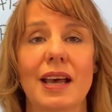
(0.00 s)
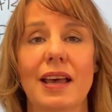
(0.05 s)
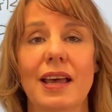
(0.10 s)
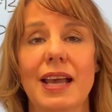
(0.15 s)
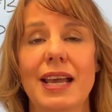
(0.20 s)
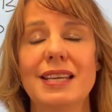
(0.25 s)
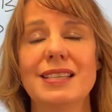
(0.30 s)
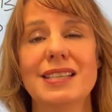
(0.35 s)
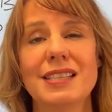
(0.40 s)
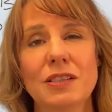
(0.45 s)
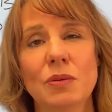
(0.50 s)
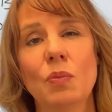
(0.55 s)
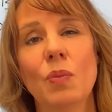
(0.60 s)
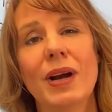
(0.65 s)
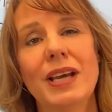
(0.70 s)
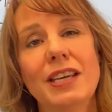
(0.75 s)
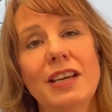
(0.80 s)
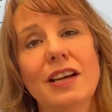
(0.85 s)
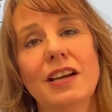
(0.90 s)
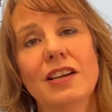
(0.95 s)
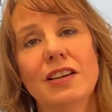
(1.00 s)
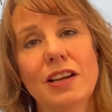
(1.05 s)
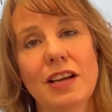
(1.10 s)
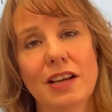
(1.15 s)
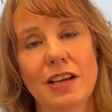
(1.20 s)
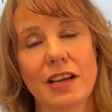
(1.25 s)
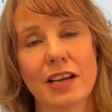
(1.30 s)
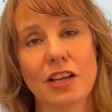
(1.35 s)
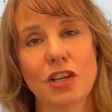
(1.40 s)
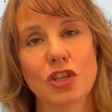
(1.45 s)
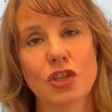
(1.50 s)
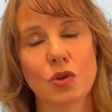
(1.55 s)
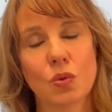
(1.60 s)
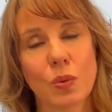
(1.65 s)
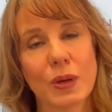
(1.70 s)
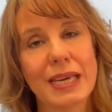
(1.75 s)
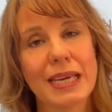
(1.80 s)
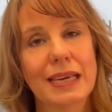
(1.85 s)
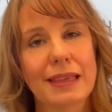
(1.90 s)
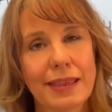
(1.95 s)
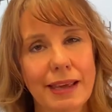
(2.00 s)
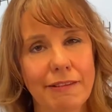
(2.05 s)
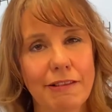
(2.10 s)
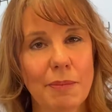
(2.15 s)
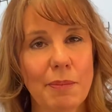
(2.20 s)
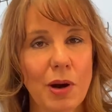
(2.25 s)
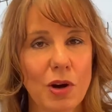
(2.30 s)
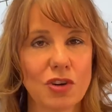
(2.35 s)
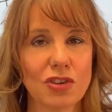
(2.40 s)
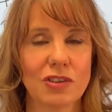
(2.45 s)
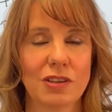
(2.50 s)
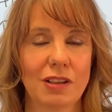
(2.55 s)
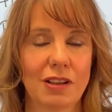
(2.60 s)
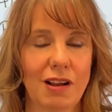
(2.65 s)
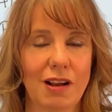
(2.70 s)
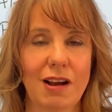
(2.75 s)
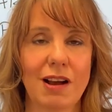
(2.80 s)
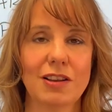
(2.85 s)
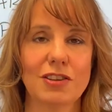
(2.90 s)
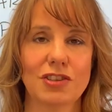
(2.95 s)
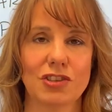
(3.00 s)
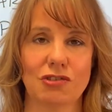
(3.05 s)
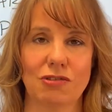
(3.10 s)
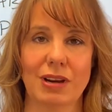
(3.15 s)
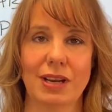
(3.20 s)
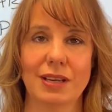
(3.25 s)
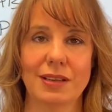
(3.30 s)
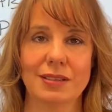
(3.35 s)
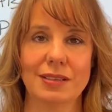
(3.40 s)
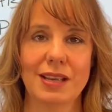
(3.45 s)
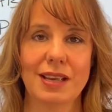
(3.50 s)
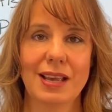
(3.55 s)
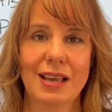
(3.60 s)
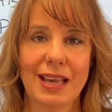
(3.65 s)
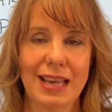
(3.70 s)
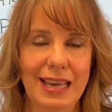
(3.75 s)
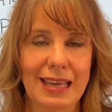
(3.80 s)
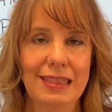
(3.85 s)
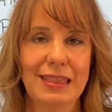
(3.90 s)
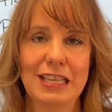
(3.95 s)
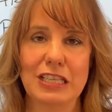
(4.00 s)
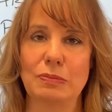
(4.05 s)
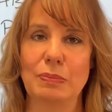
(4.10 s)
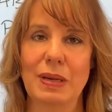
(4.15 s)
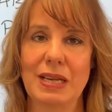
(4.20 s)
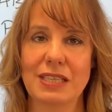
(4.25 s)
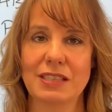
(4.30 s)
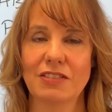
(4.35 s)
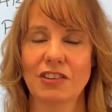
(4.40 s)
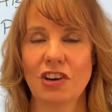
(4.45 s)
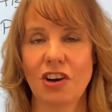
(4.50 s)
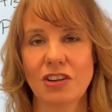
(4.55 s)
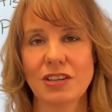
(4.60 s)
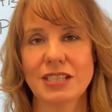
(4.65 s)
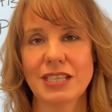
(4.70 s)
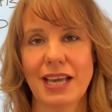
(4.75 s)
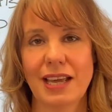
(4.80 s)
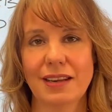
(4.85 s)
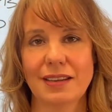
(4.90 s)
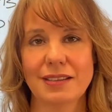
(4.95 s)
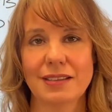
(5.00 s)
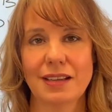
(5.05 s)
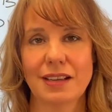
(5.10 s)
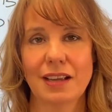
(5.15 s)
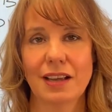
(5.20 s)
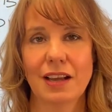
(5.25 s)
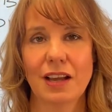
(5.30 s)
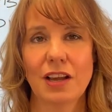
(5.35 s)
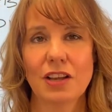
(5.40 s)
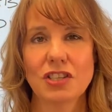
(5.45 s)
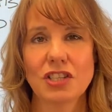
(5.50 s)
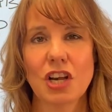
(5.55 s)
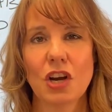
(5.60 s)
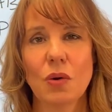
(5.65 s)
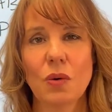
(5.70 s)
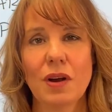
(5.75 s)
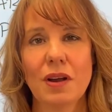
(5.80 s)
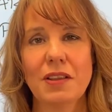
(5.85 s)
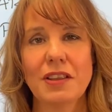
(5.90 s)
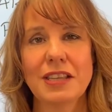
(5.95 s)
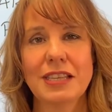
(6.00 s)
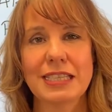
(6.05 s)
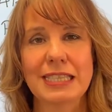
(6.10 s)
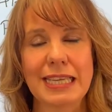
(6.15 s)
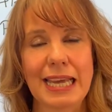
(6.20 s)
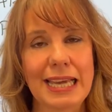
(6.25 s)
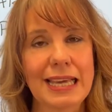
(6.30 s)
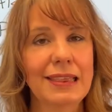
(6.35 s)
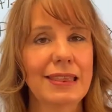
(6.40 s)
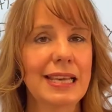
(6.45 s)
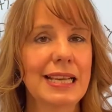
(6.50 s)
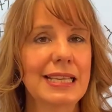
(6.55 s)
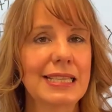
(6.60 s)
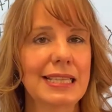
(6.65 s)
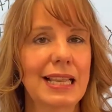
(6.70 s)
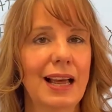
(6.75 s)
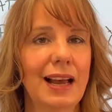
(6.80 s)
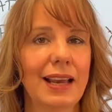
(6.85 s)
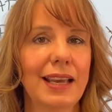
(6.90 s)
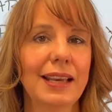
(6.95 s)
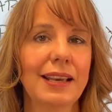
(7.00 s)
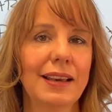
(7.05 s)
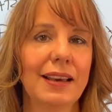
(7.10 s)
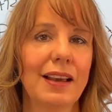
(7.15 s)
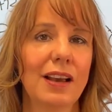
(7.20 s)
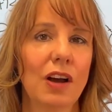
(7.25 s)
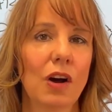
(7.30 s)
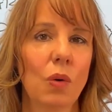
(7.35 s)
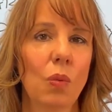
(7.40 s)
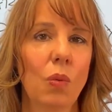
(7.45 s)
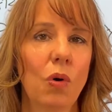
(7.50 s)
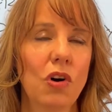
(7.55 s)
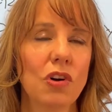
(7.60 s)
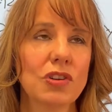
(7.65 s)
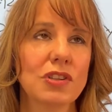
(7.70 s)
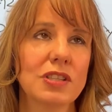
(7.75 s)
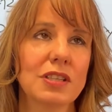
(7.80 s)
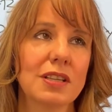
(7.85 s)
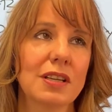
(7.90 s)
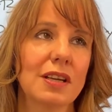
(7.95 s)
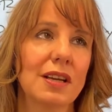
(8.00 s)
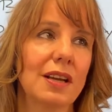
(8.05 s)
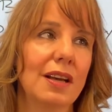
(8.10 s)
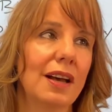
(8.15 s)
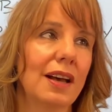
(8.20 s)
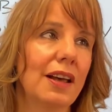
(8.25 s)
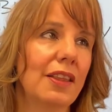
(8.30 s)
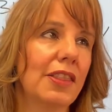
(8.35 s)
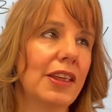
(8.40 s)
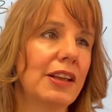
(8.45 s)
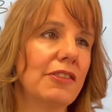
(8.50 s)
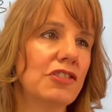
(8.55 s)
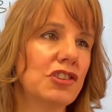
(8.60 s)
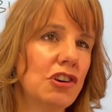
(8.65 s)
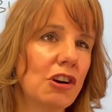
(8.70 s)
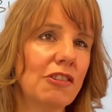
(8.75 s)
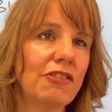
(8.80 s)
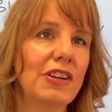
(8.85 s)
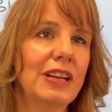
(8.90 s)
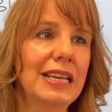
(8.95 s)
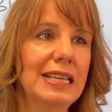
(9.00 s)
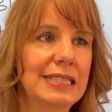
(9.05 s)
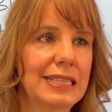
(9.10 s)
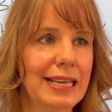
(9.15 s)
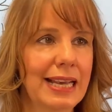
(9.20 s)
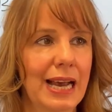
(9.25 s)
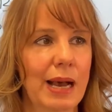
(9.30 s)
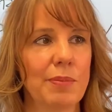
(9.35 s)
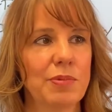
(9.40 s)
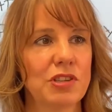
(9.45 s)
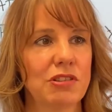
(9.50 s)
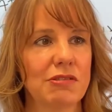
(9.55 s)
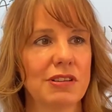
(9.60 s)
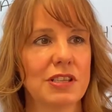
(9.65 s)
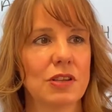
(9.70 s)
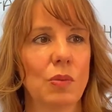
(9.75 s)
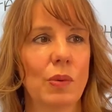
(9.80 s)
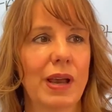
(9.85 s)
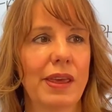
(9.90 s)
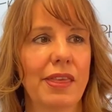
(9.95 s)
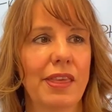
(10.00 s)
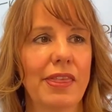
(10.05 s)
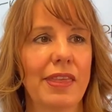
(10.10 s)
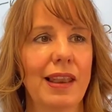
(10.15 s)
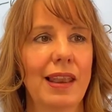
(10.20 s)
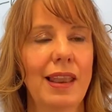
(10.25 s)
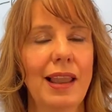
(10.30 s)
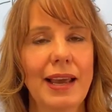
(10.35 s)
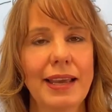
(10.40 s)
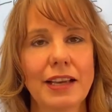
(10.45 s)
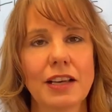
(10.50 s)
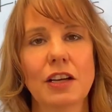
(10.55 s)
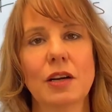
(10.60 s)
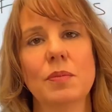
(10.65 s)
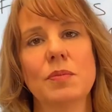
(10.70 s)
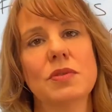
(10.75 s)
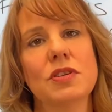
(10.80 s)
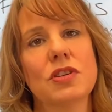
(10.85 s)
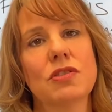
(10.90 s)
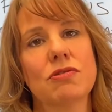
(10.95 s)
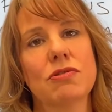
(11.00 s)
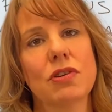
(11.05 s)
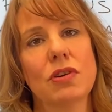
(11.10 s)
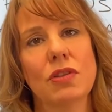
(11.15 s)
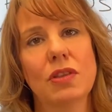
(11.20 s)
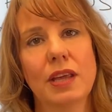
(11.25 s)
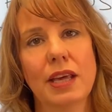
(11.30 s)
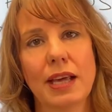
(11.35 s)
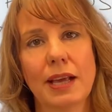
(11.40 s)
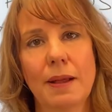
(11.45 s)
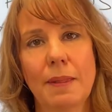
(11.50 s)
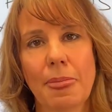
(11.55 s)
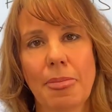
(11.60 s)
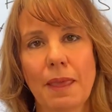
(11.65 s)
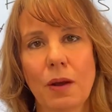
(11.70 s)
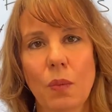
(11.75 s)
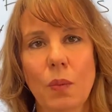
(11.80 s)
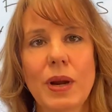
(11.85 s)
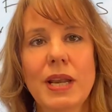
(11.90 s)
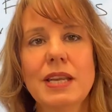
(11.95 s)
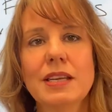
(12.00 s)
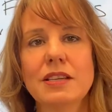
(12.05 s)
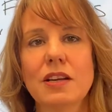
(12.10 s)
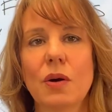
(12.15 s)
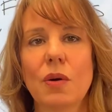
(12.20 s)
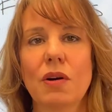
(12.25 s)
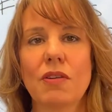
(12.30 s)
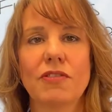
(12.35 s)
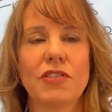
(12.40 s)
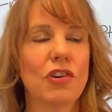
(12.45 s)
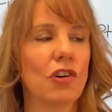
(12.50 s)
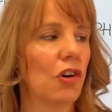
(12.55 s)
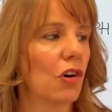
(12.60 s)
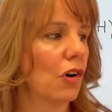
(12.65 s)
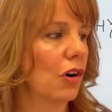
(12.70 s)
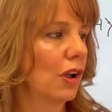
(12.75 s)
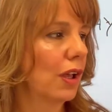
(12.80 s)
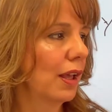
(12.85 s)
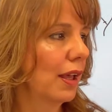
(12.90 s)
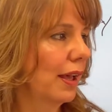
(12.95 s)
Is there some way you can tweak their emotional heartstrings in this piece of content? So saying things like, what the photographer needs to capture is the way that the light comes through the window of your